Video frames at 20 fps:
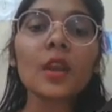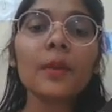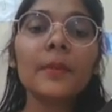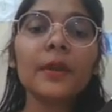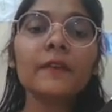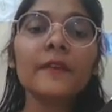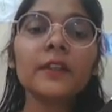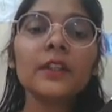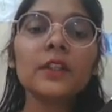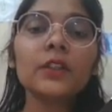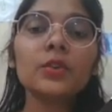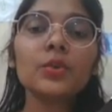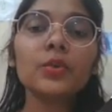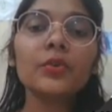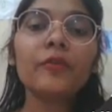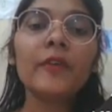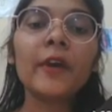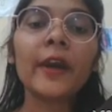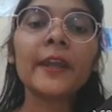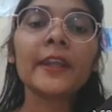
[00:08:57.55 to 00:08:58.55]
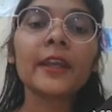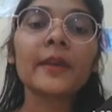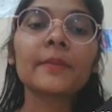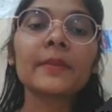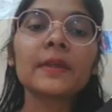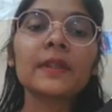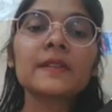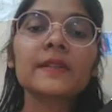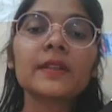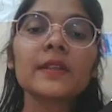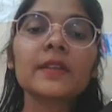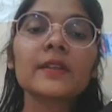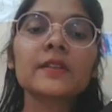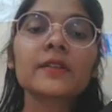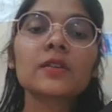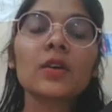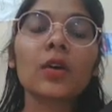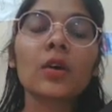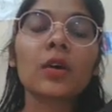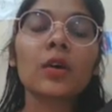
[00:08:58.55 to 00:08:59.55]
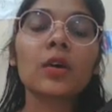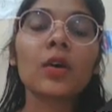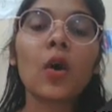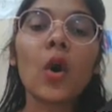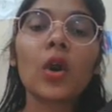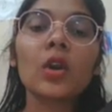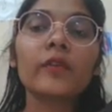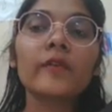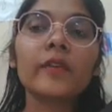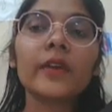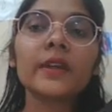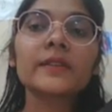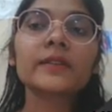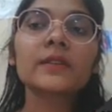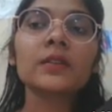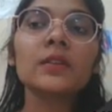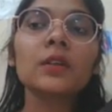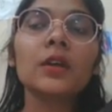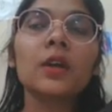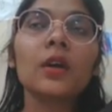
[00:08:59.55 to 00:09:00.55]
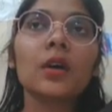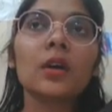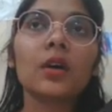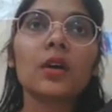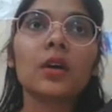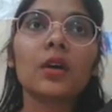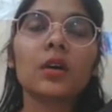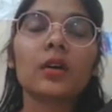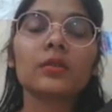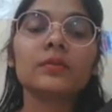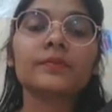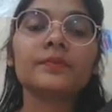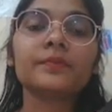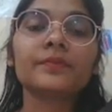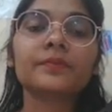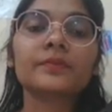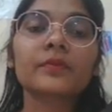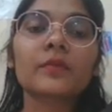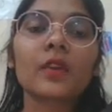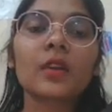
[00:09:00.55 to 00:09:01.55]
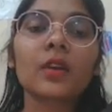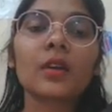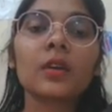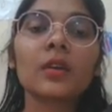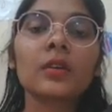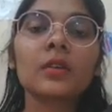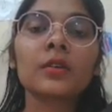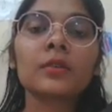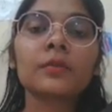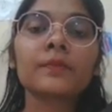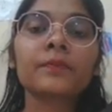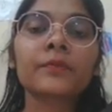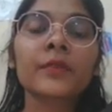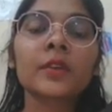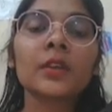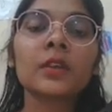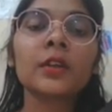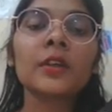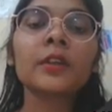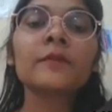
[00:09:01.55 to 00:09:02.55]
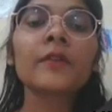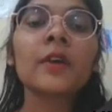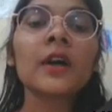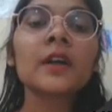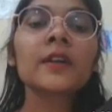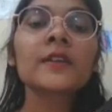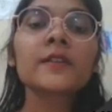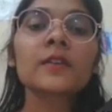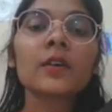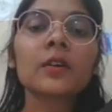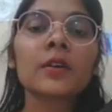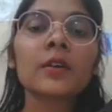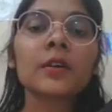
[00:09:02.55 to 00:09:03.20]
between the two variables is always uh, inverse.